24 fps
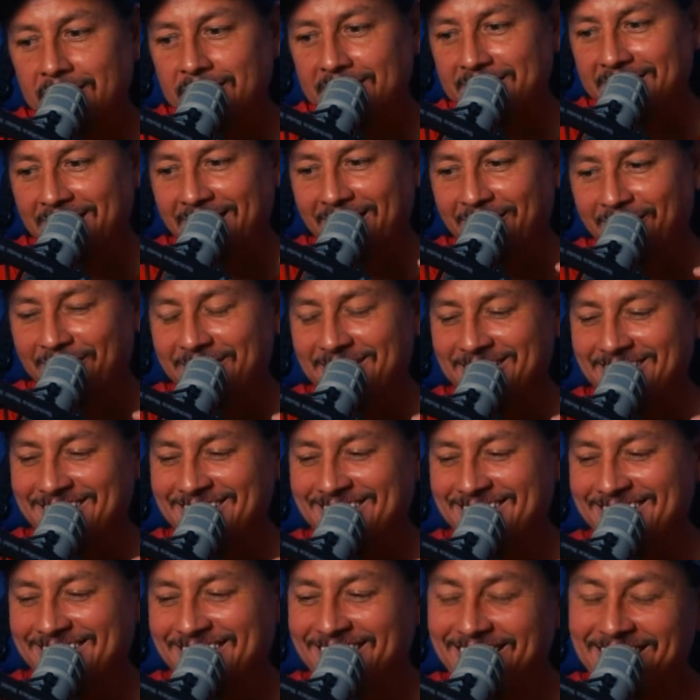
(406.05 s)
Now,
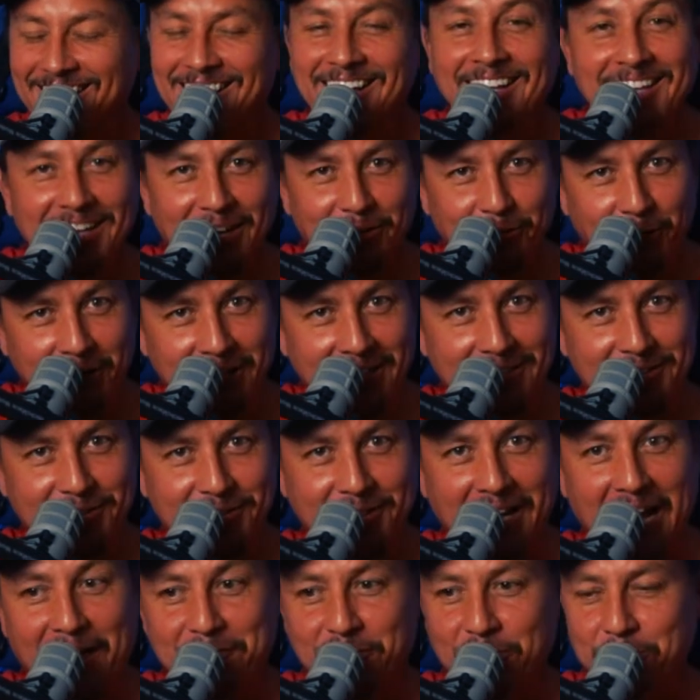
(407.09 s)
get ready
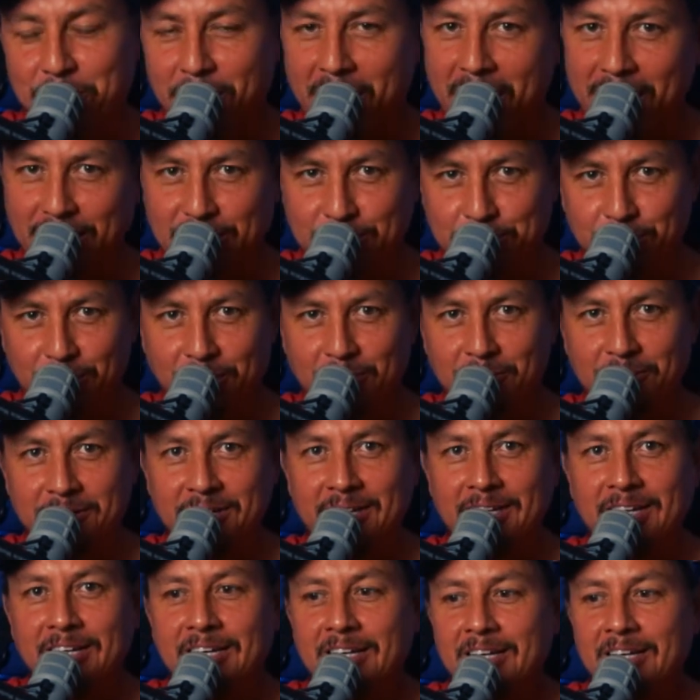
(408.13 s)
to have your minds blown